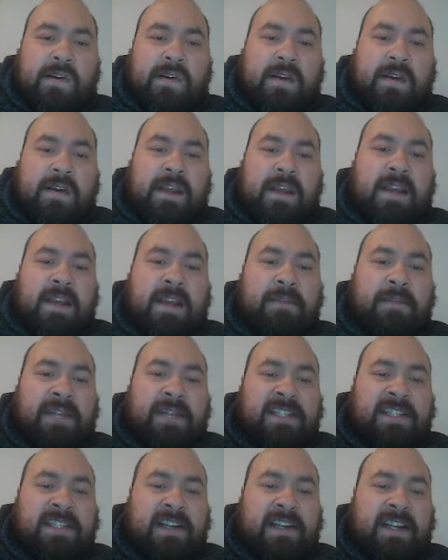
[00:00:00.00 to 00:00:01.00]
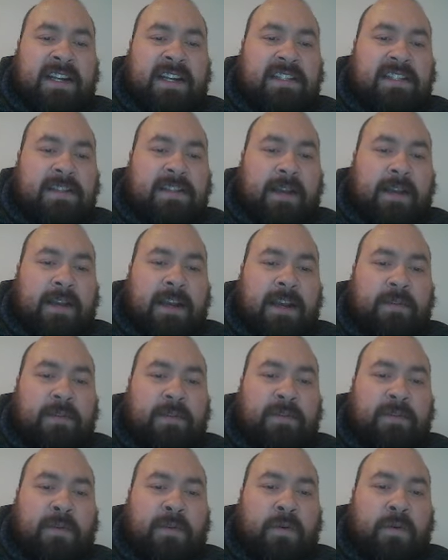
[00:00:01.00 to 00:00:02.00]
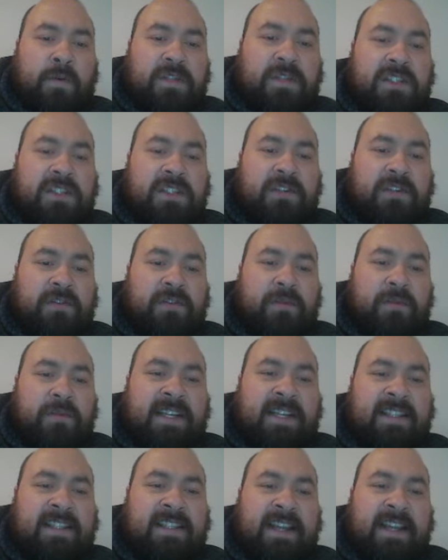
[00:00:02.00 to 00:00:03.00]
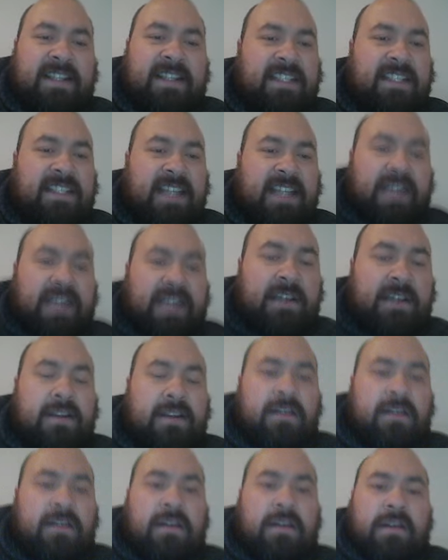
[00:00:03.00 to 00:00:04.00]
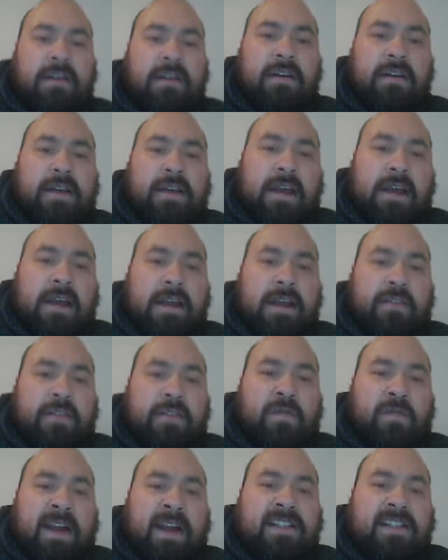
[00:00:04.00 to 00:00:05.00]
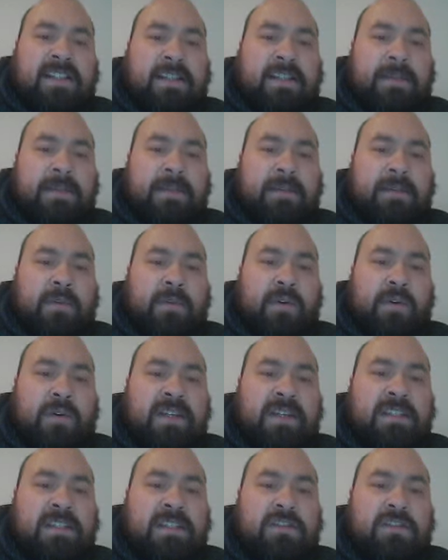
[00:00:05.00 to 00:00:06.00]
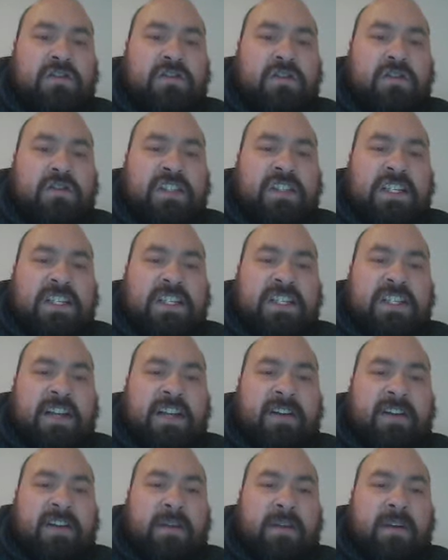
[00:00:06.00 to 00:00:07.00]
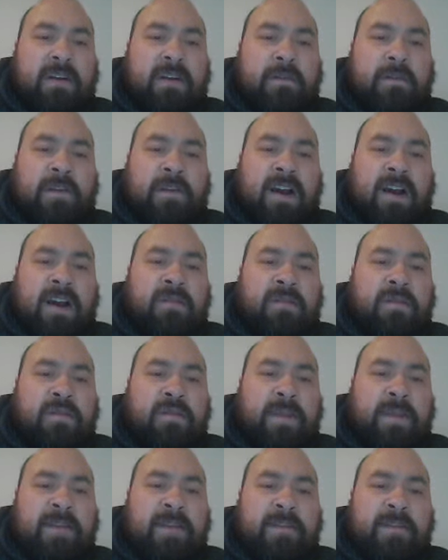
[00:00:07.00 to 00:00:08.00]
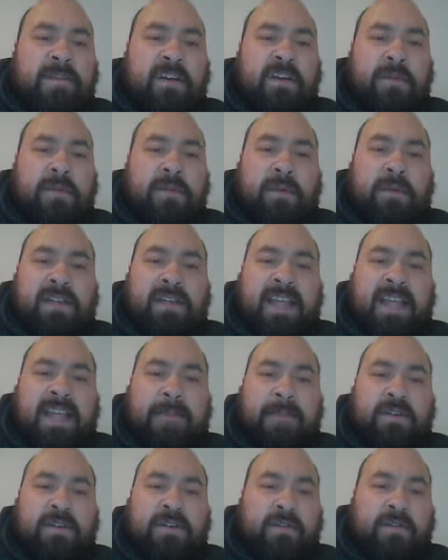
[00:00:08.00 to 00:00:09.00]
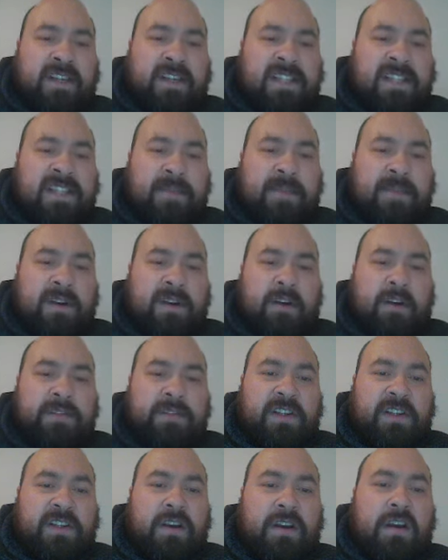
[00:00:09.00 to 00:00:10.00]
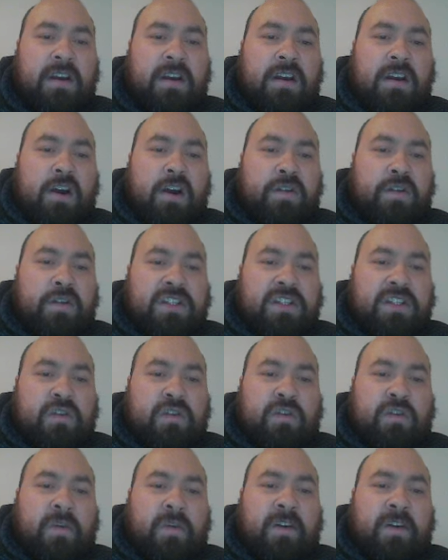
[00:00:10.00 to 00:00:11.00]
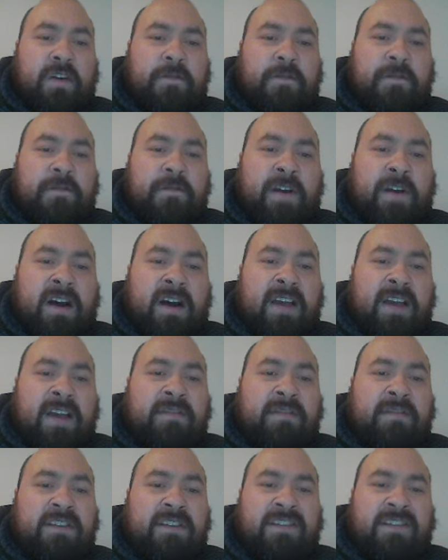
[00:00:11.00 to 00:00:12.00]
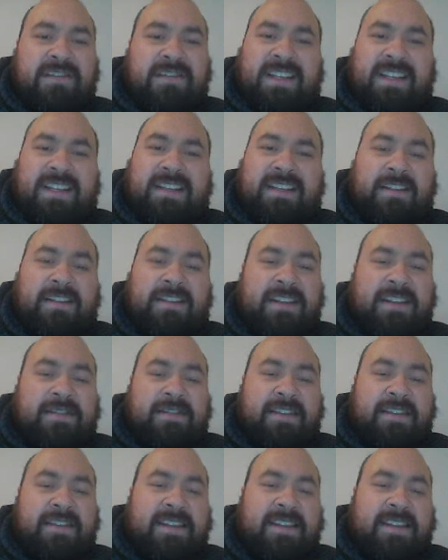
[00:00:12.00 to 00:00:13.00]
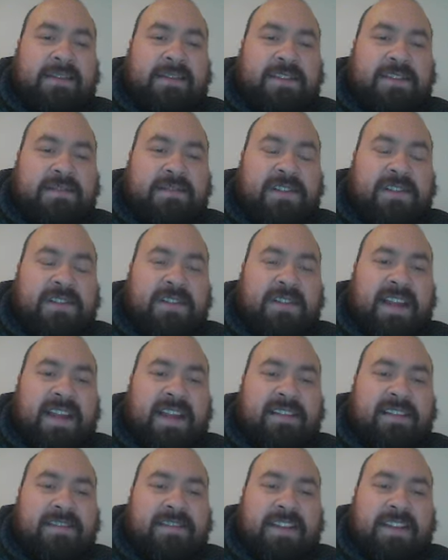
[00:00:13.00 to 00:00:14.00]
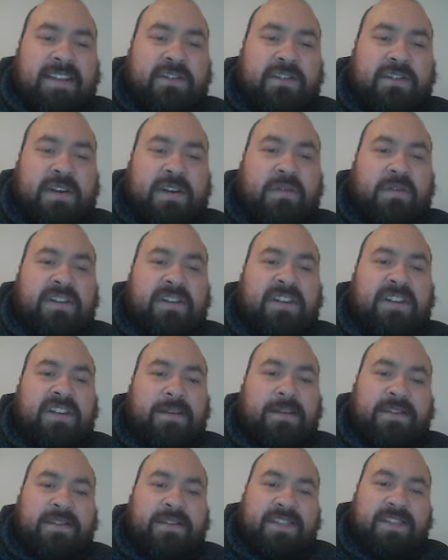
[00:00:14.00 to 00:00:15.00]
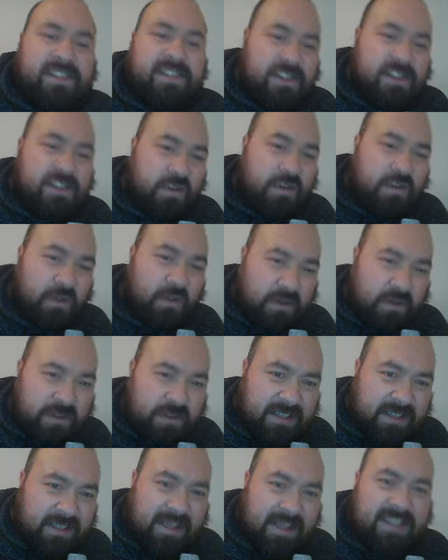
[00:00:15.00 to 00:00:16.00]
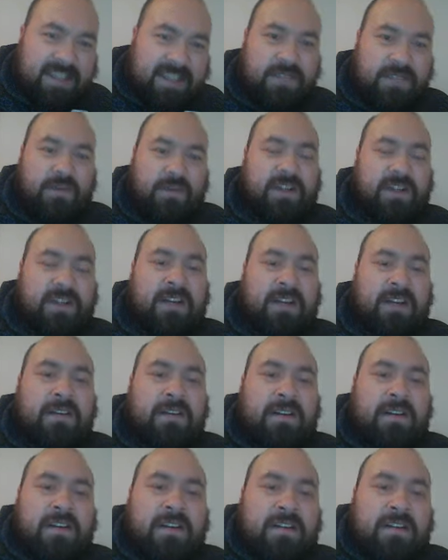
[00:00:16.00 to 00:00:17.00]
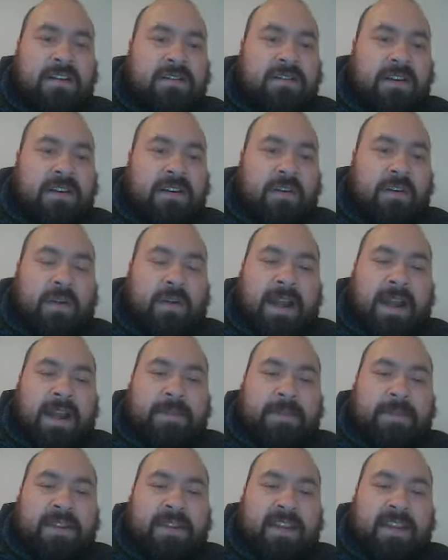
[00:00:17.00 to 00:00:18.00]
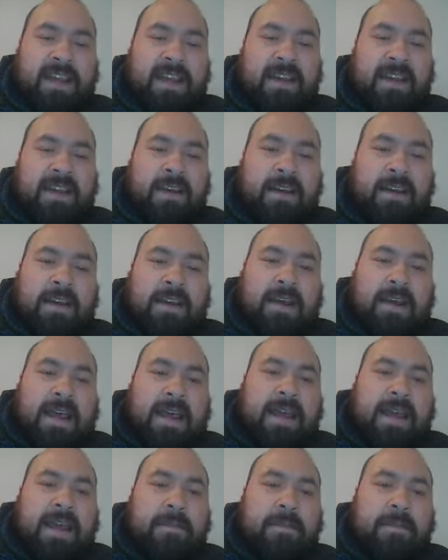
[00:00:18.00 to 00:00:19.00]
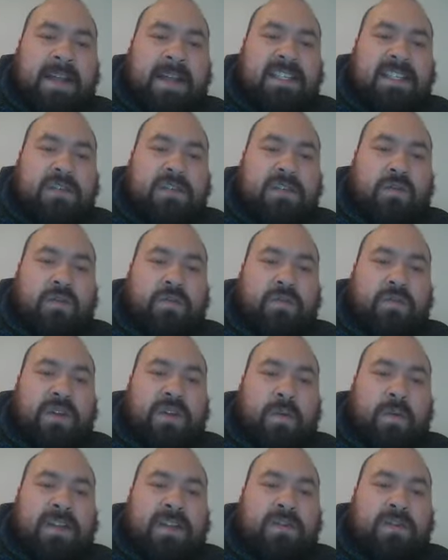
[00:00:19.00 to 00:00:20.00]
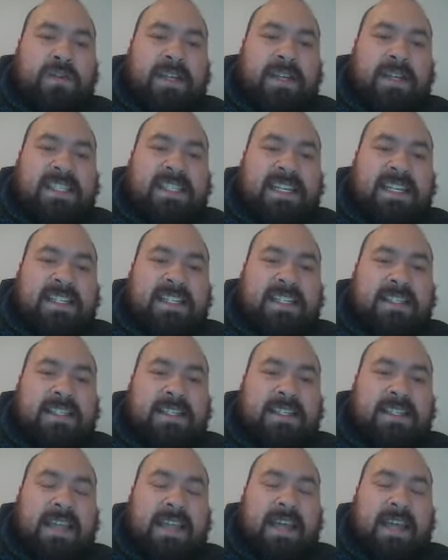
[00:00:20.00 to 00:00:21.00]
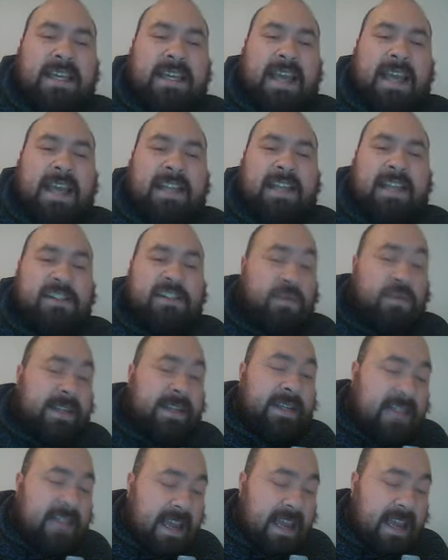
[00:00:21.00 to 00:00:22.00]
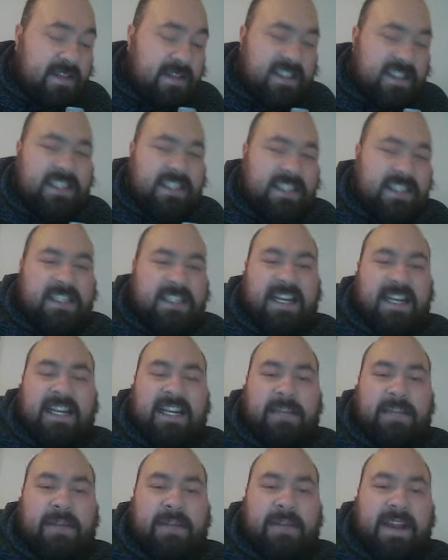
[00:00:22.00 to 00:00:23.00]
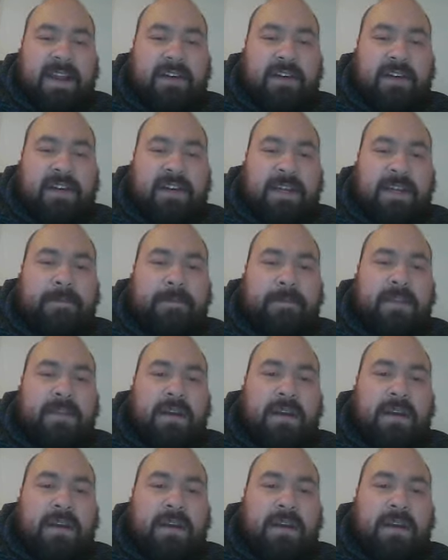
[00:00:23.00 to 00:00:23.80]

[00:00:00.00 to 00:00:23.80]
And plus I need a couple of forwards too. We'll get to that in a sec. The Rucks, the big boys, Tristan Cherry, 105, would have been a very popular captain or vice captain option. Only scored the 105. I think you'd think he was on that at 3/4 time, so he didn't score at all in the last quarter. Don't know what happened there. And Maxi Gorn with a 126. Yeah, he had Sweet and Vizentini playing on him.